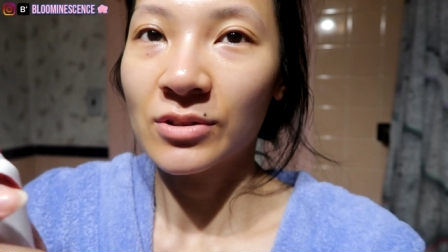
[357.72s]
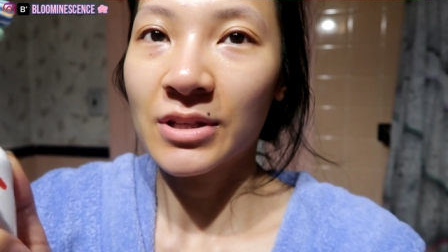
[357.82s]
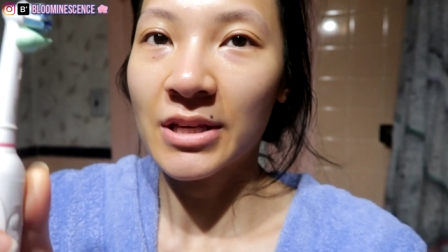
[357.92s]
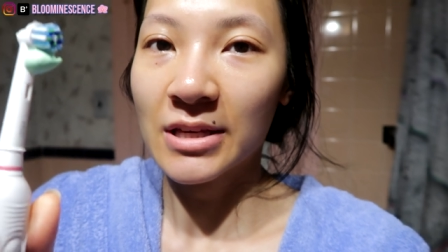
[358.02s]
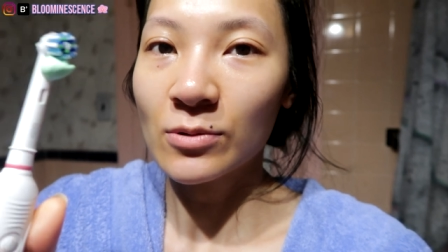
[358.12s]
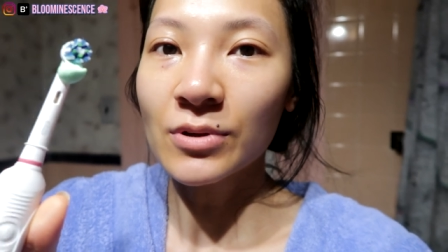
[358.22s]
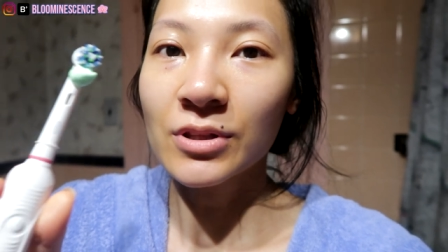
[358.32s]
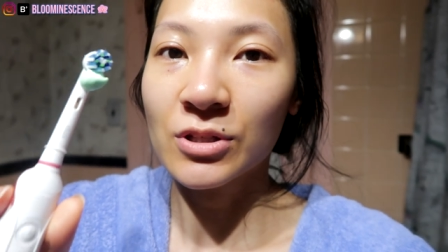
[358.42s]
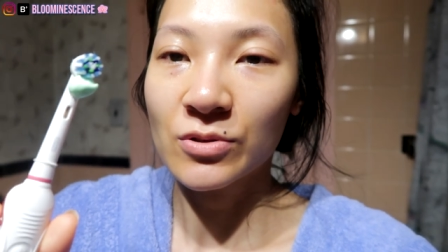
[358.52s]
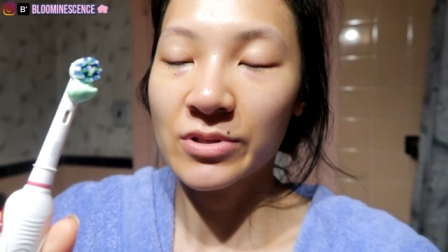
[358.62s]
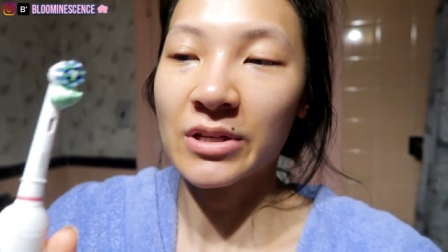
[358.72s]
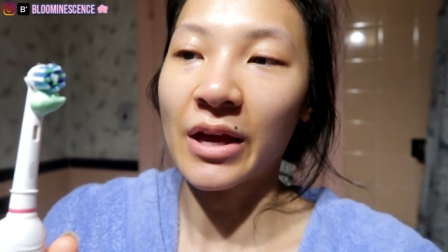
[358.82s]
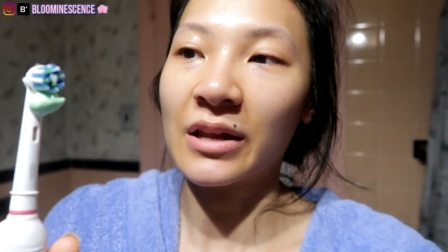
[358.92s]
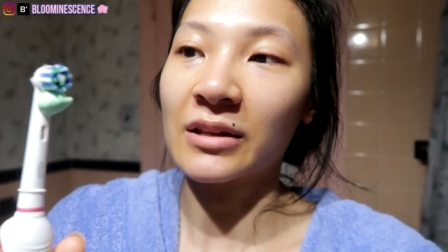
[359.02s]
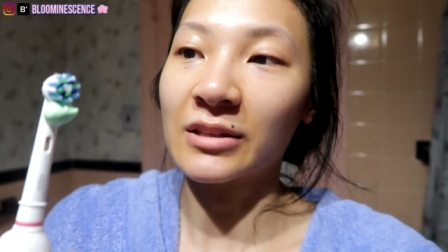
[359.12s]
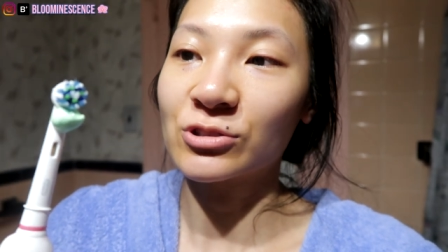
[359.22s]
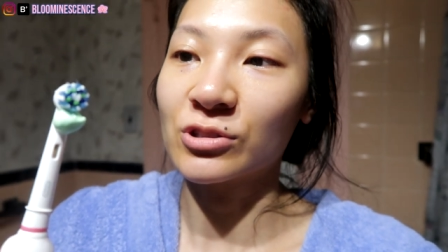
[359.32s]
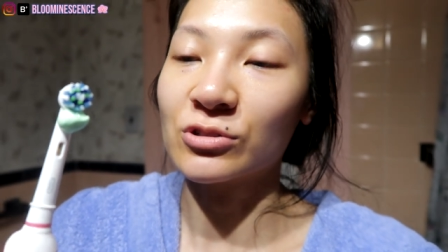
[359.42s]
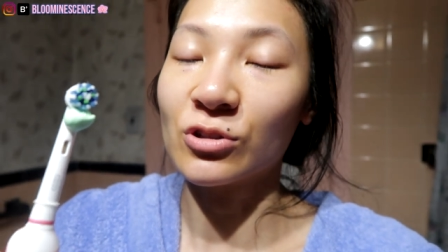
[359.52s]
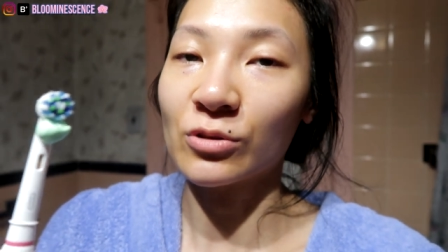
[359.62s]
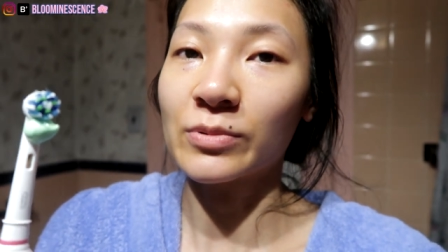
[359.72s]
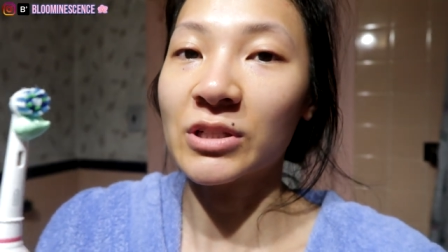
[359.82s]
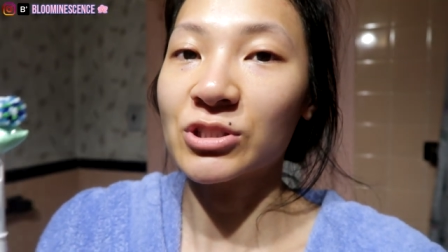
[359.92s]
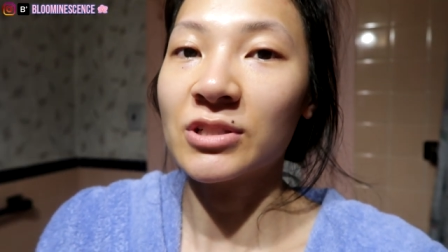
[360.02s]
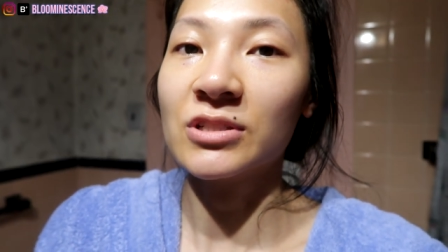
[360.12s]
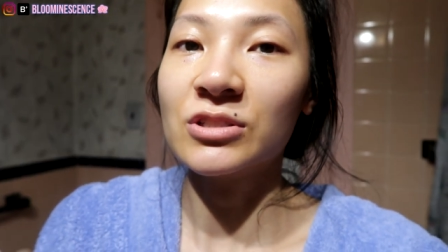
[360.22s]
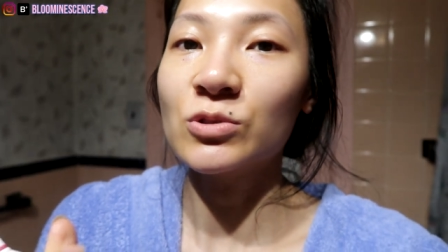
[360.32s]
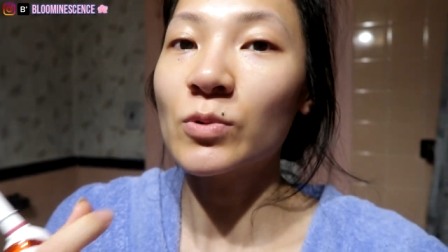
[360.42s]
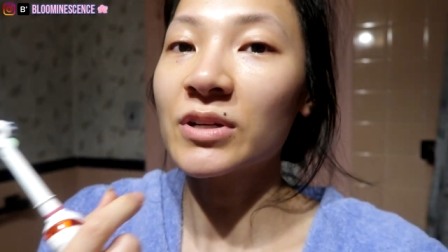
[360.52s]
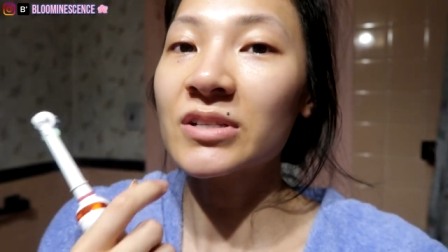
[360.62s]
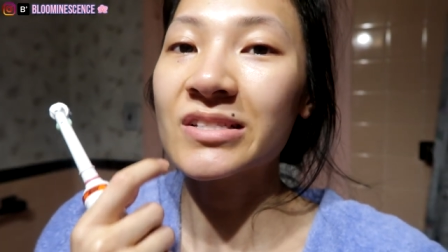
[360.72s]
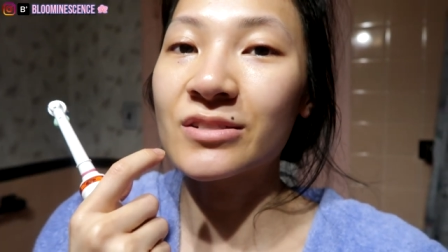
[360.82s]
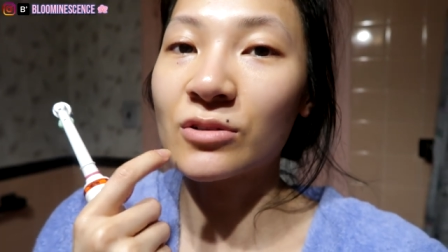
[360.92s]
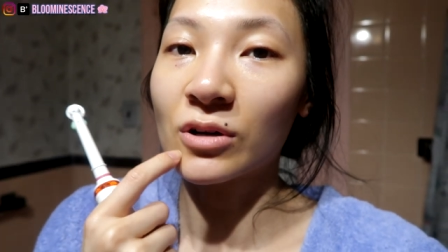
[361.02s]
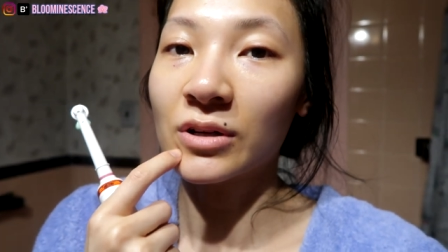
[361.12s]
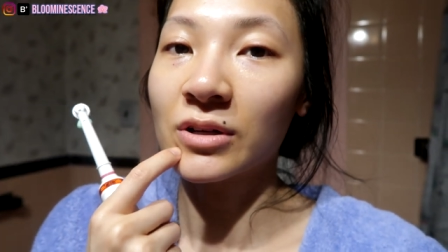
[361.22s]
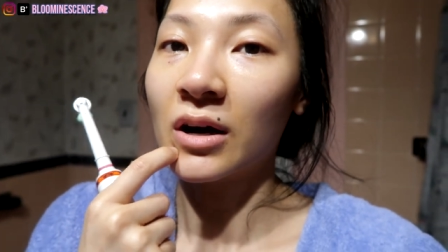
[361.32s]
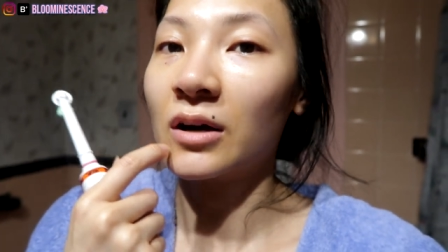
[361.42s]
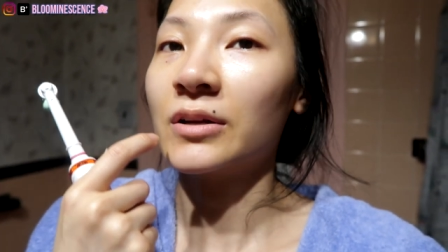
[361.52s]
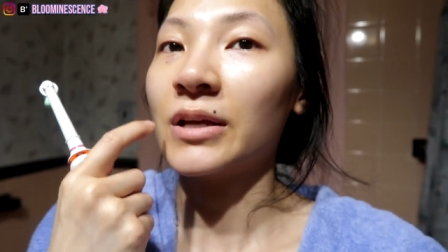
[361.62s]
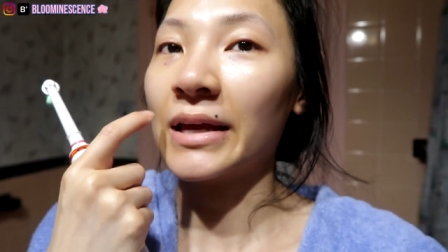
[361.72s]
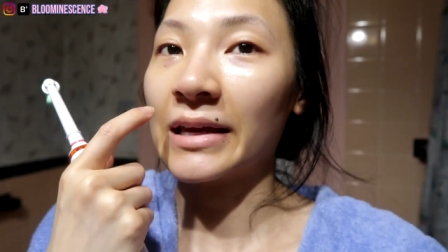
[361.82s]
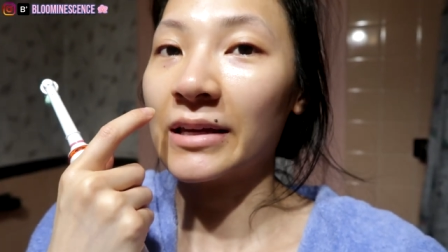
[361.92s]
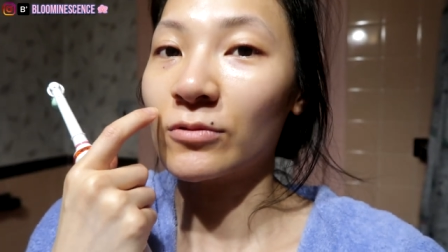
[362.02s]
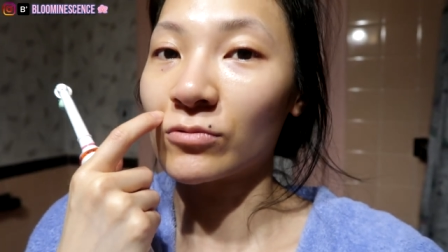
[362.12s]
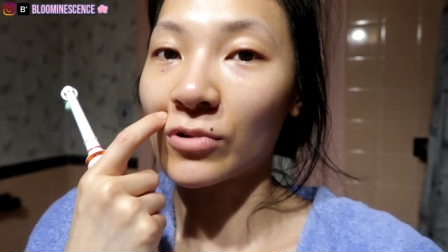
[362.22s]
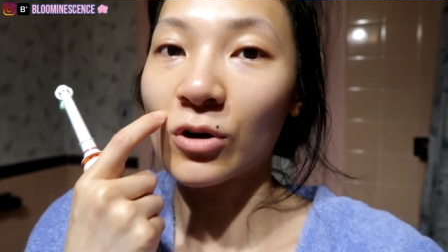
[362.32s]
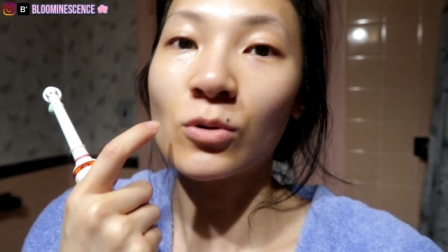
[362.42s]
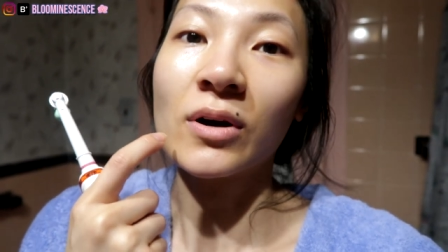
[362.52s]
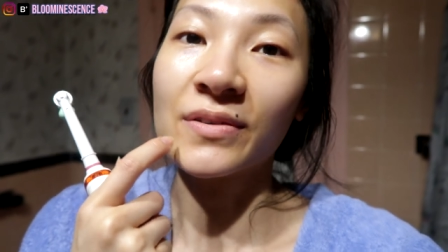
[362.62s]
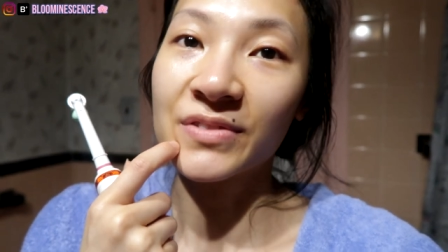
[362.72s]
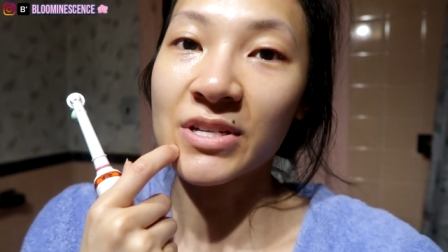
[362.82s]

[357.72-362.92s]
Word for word: So the key with using an electric toothbrush is you wanna start on a row of